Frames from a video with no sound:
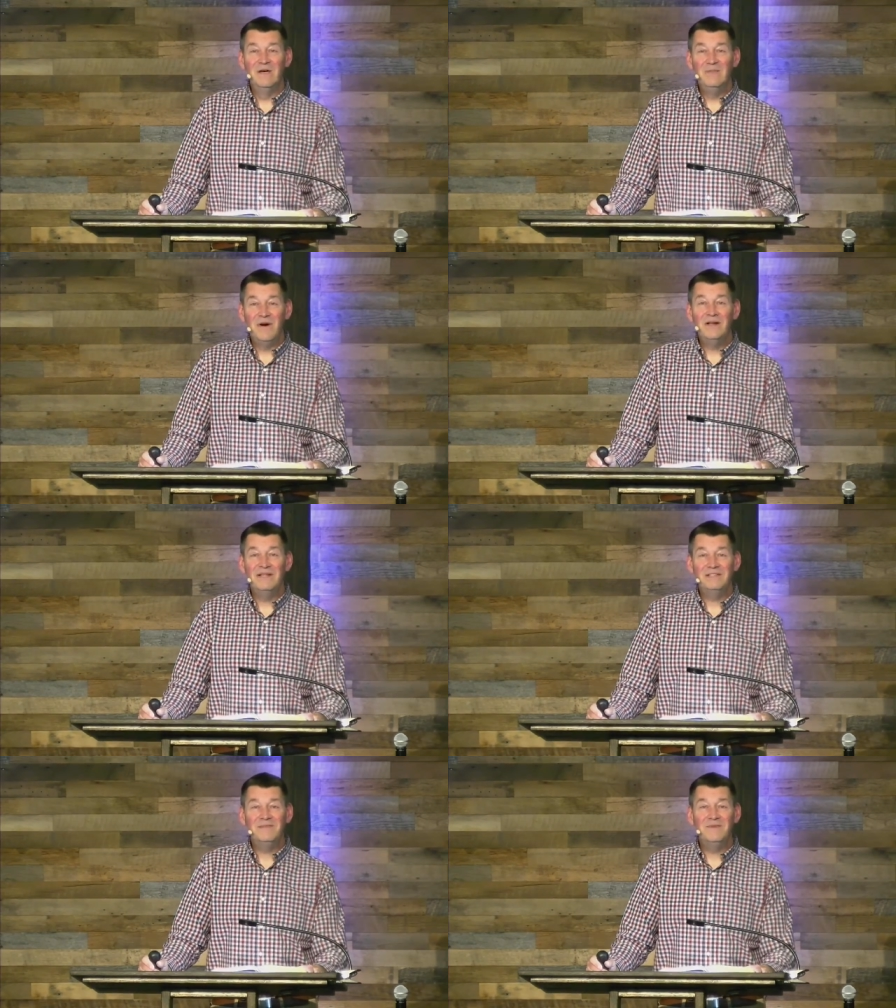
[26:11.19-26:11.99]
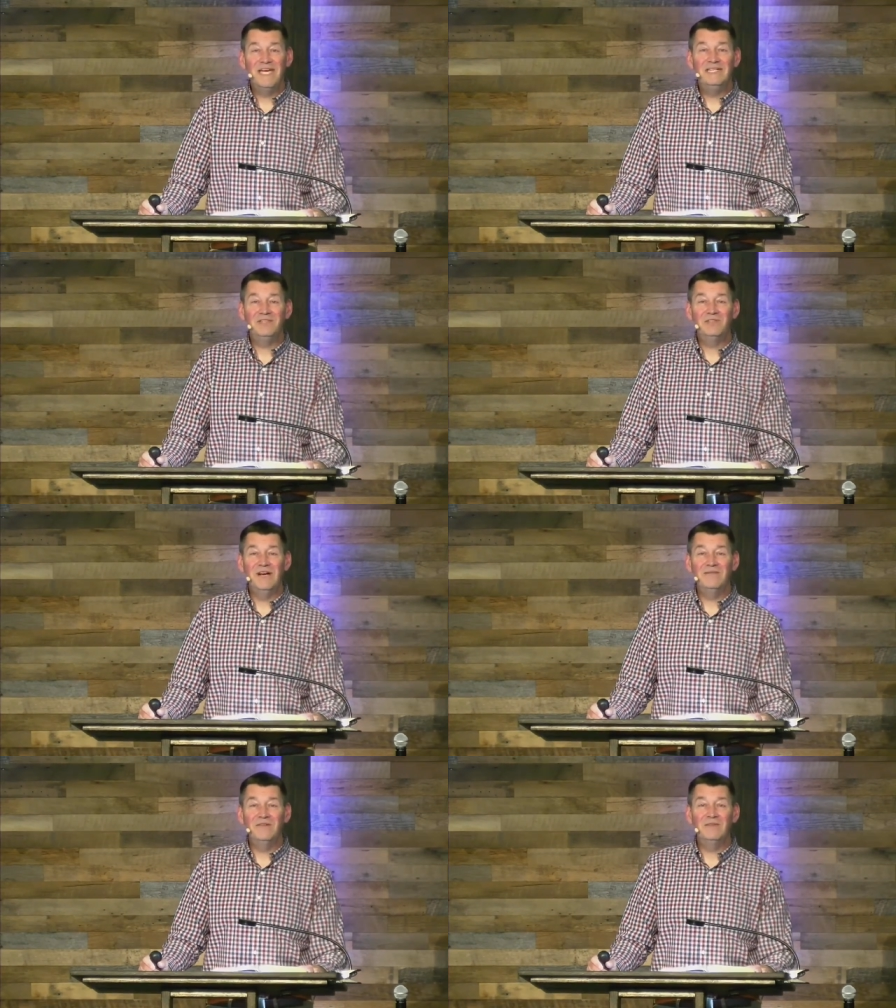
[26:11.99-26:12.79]
Paul and his companions
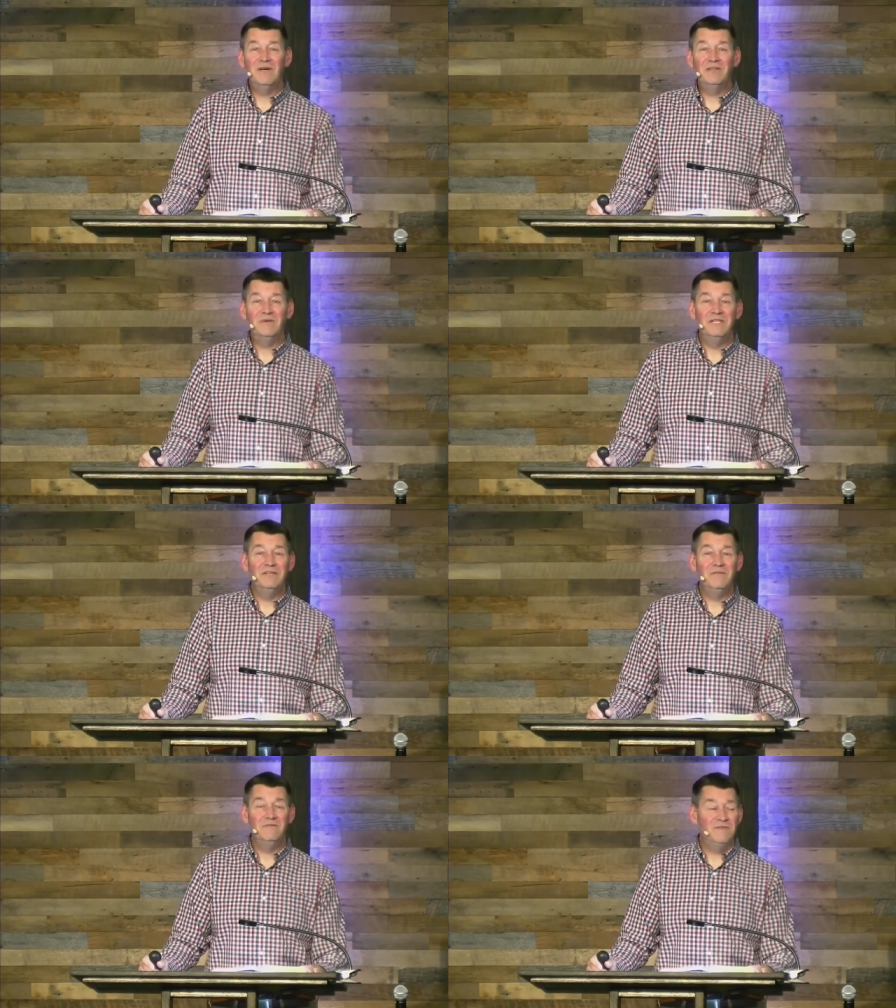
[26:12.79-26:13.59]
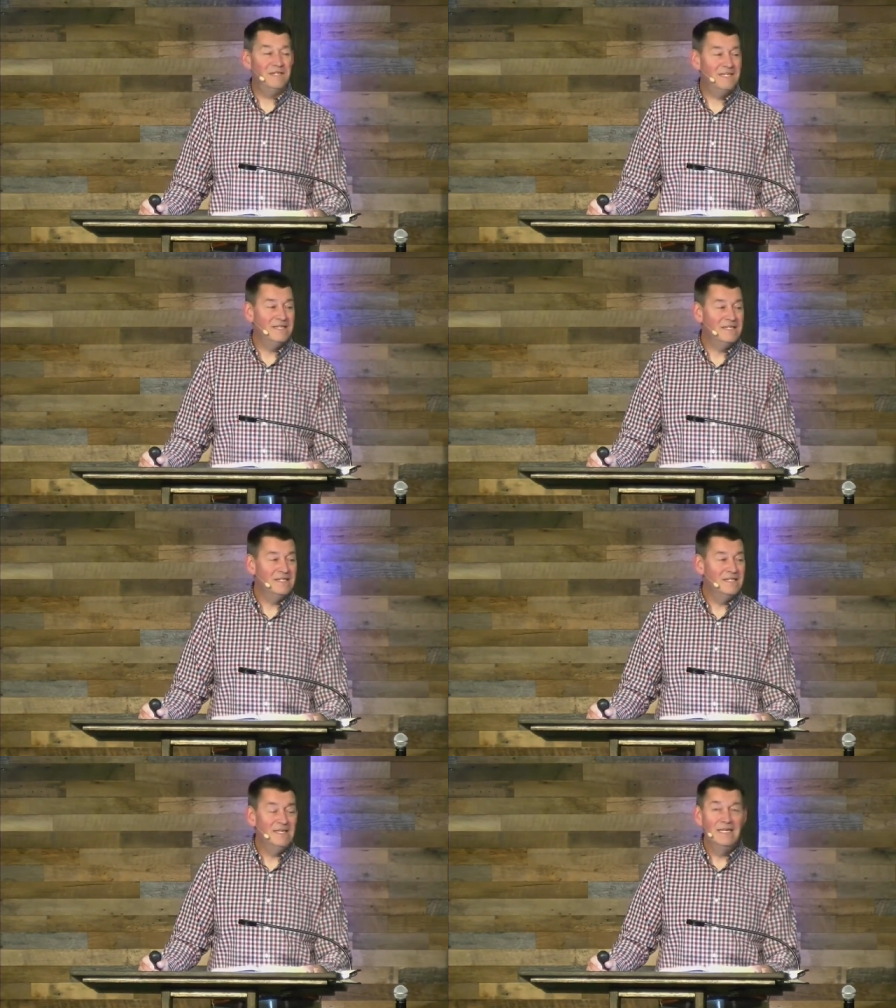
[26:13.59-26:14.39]
traveled throughout the region of Phrygia
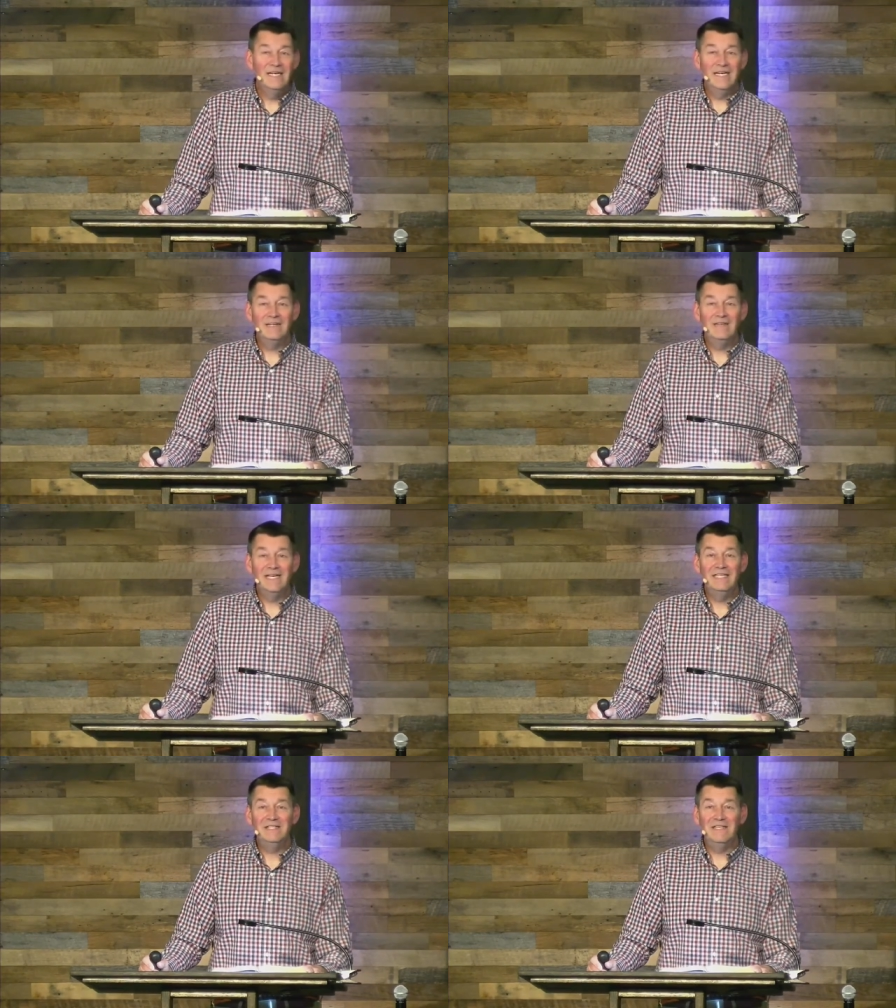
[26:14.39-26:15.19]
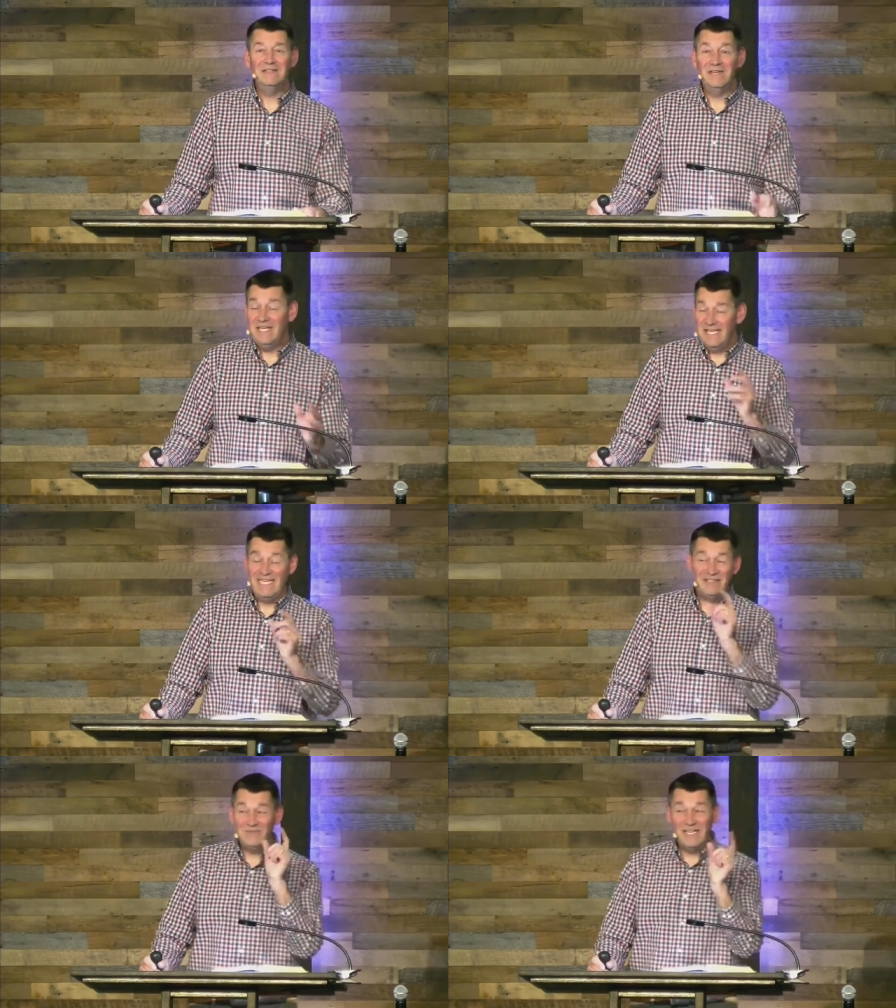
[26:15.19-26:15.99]
and Galatia. So he,
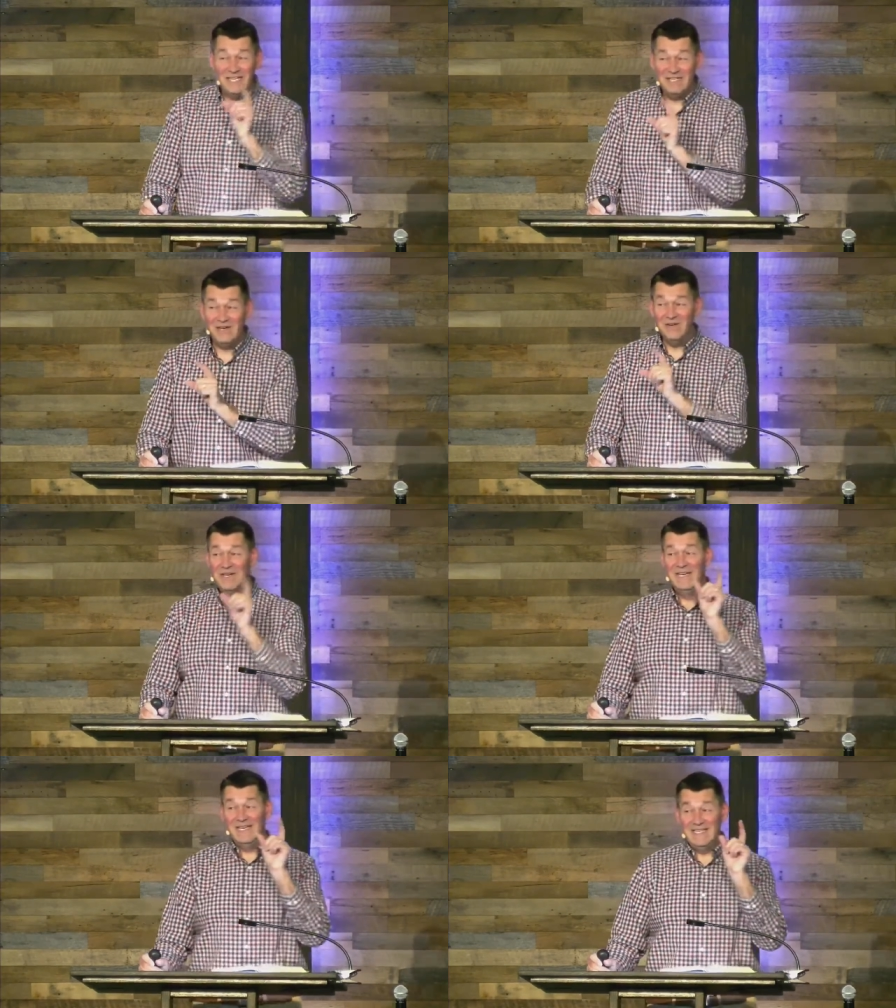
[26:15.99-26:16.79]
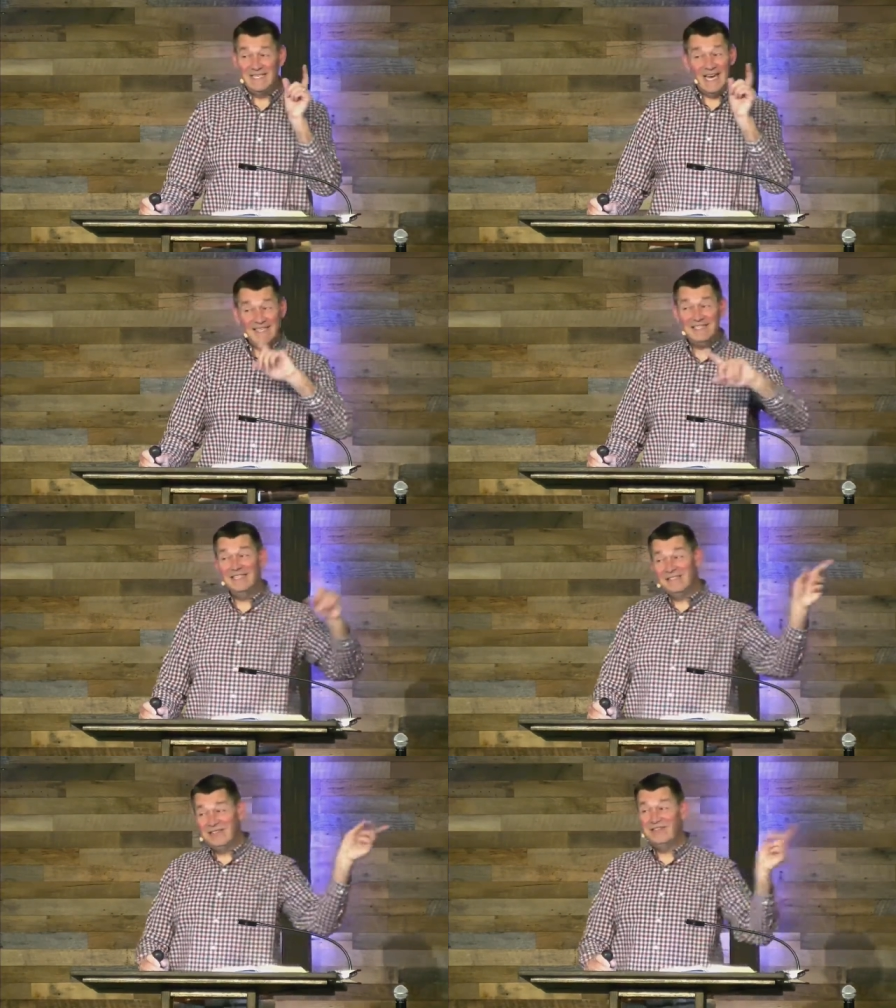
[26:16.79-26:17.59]
he's ready to go. He's had his
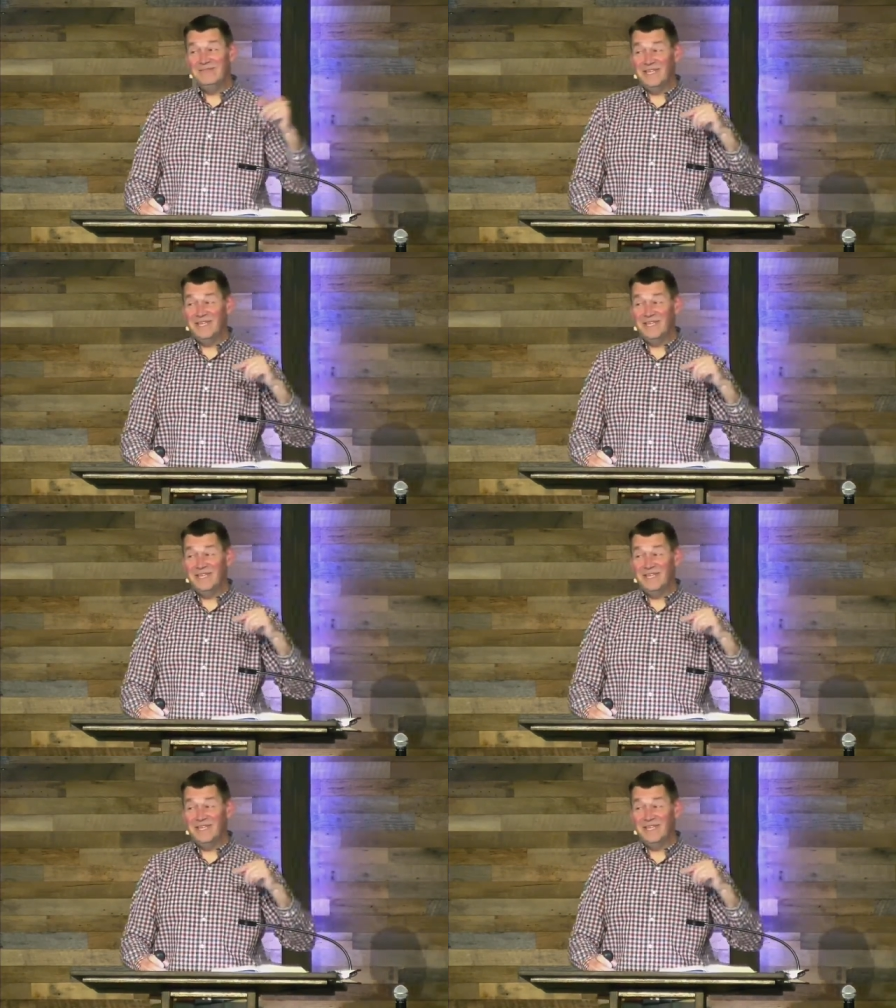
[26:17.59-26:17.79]
disagreement.